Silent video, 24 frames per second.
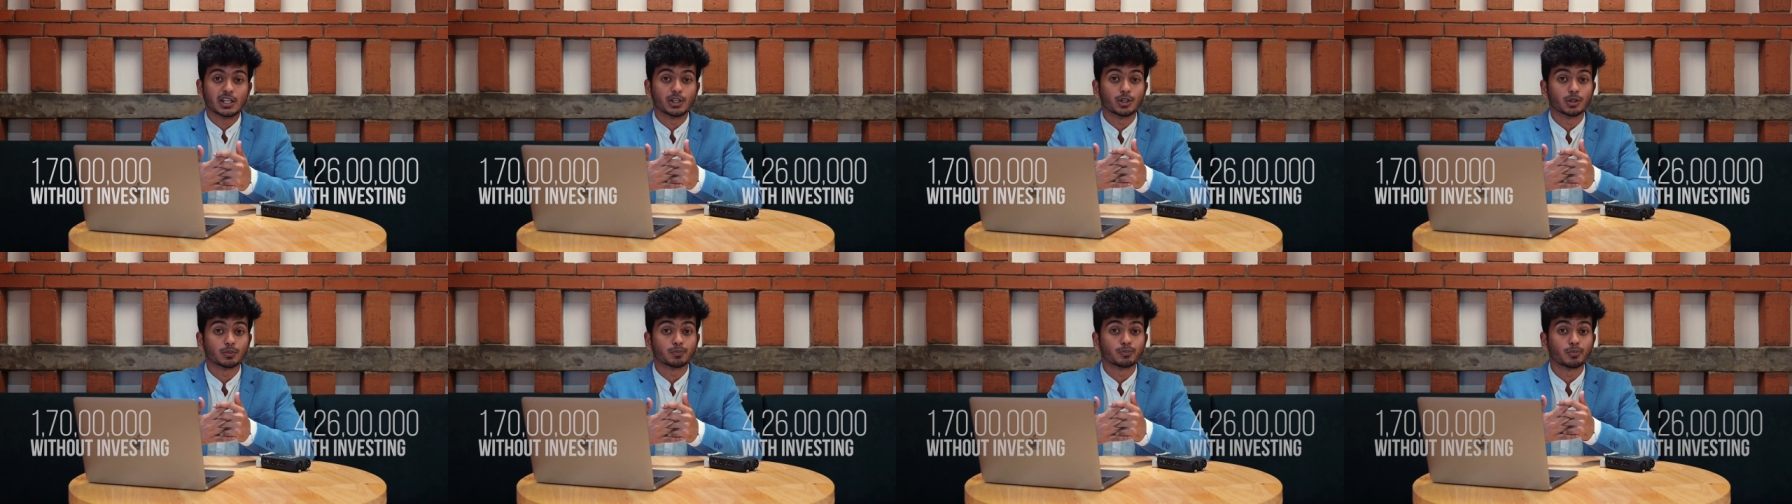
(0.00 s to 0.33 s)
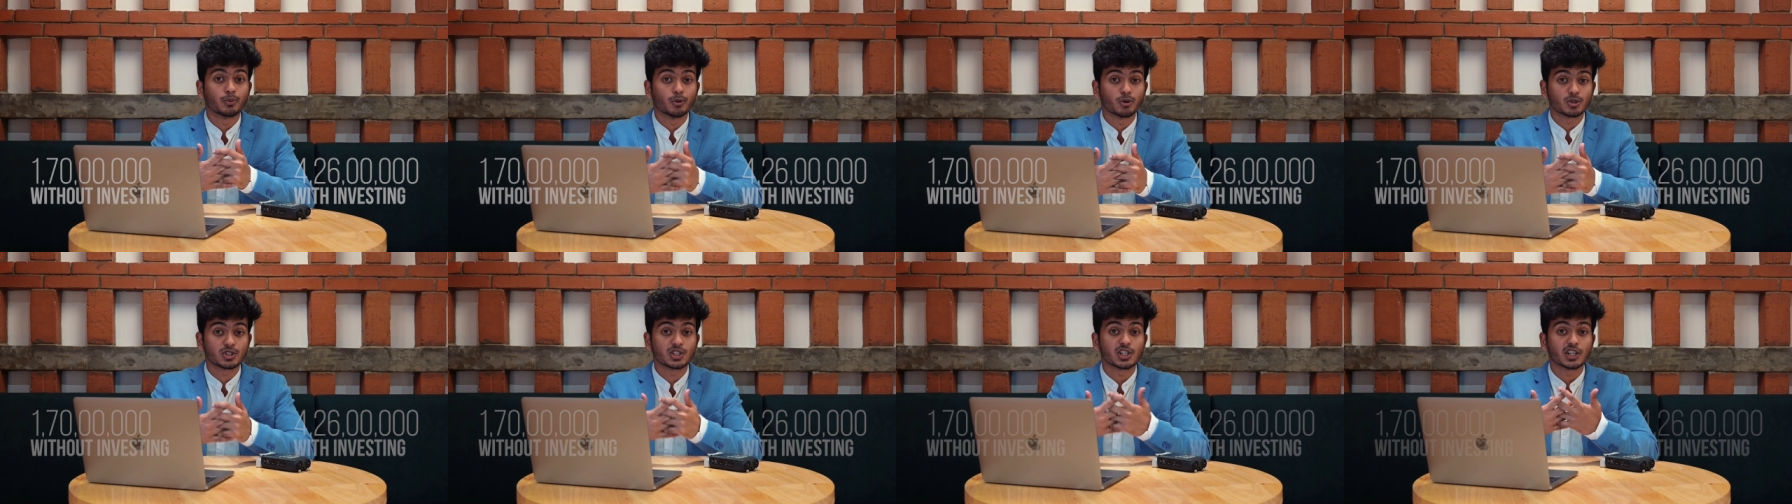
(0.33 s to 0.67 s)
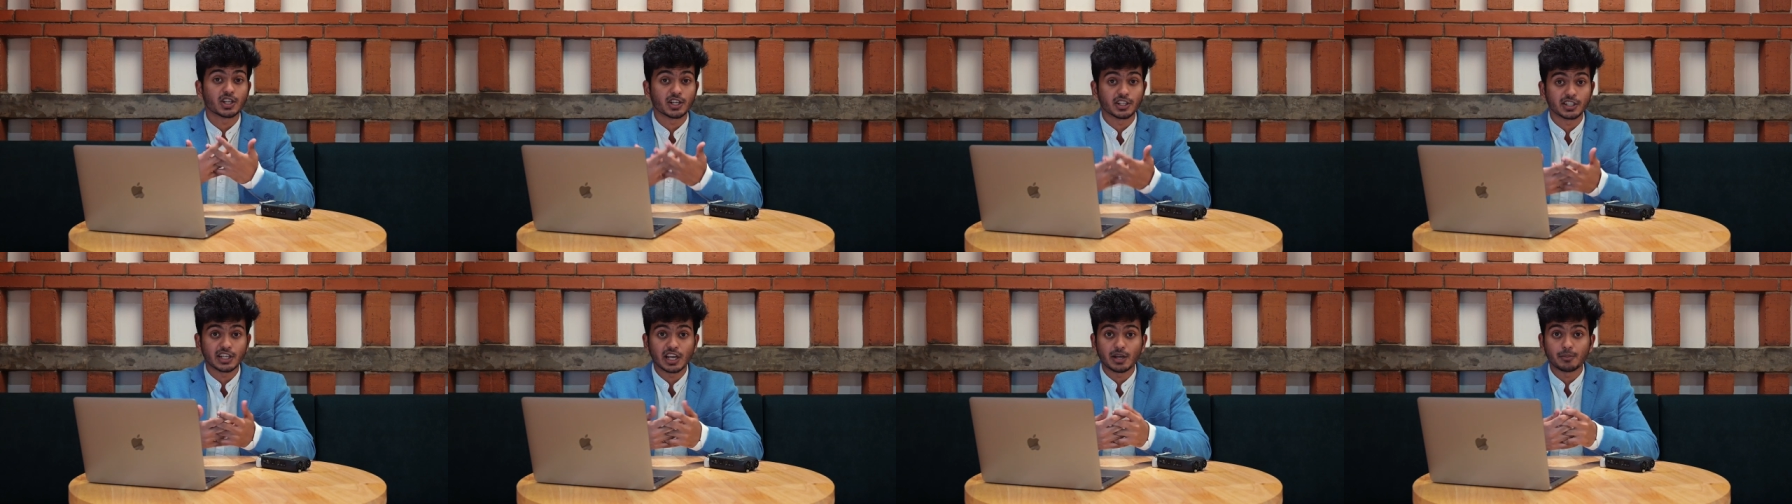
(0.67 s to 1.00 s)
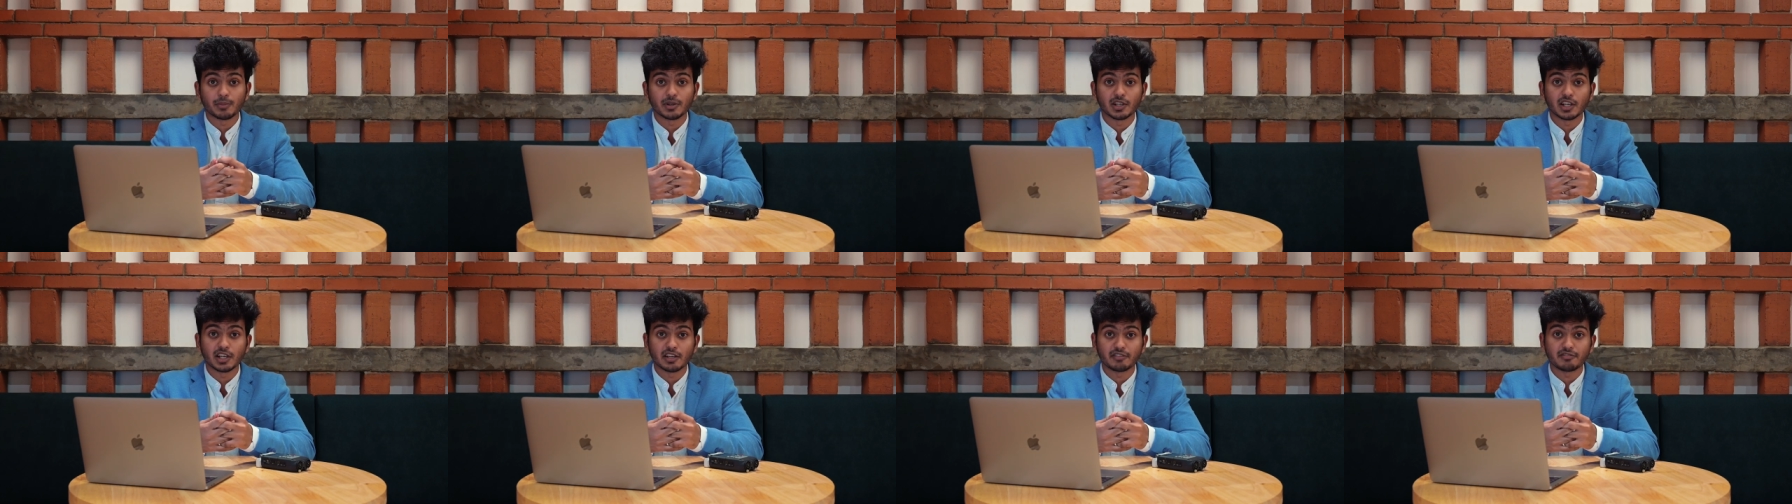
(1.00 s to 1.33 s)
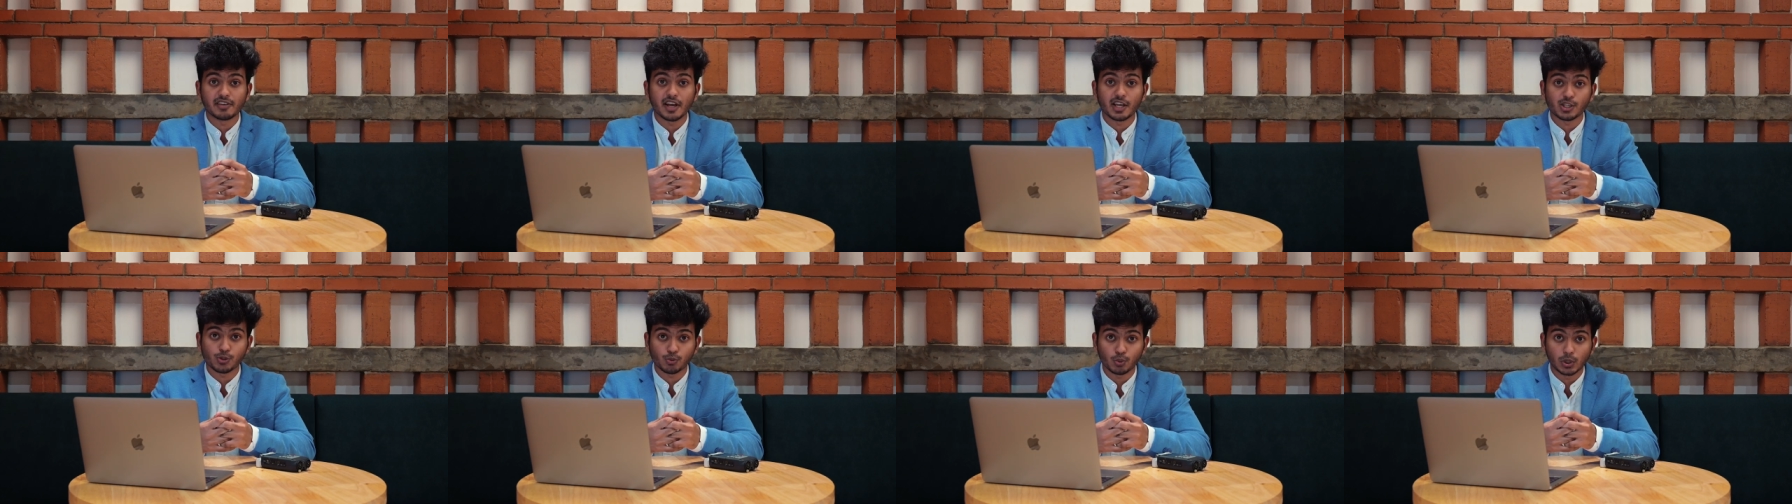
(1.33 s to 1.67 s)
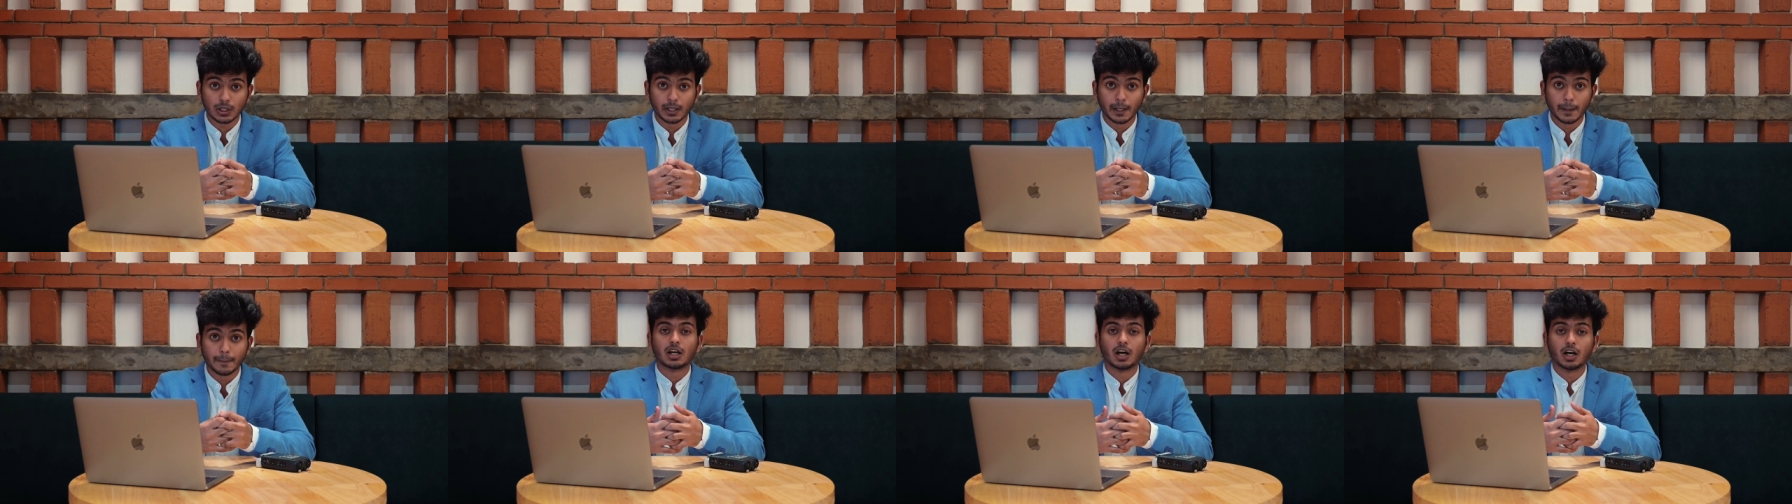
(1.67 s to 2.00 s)
in your post-retirement life as
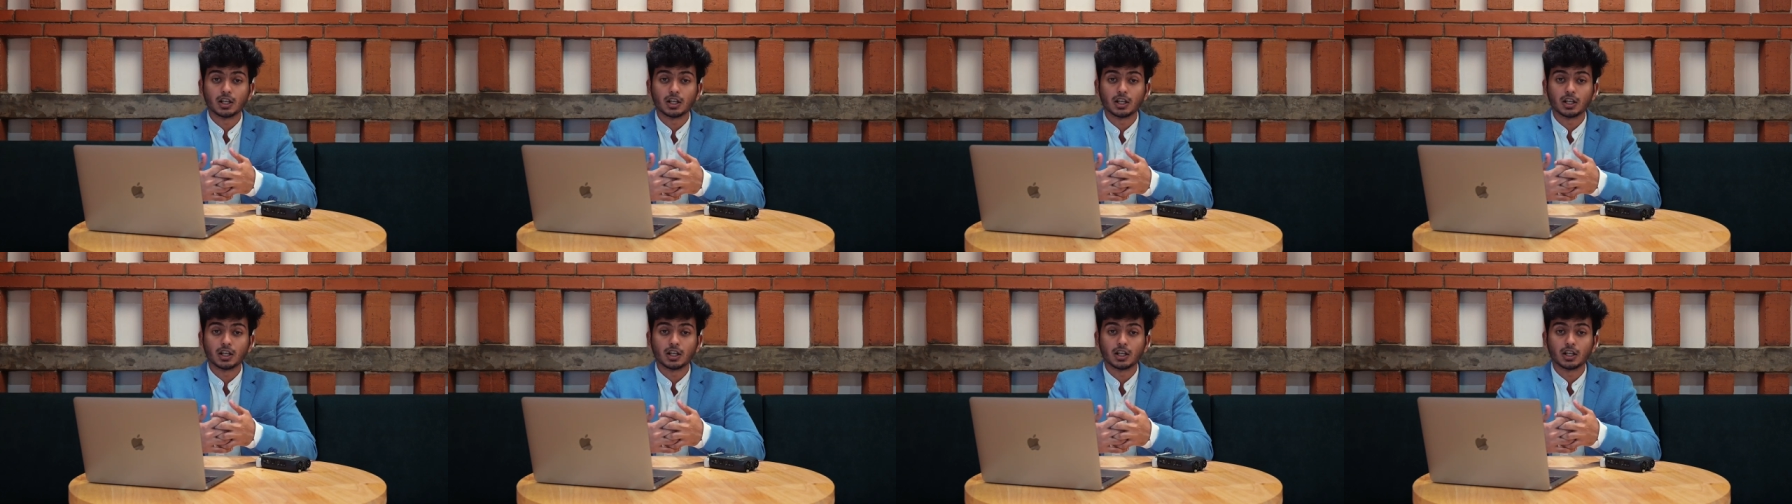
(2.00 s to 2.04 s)
well.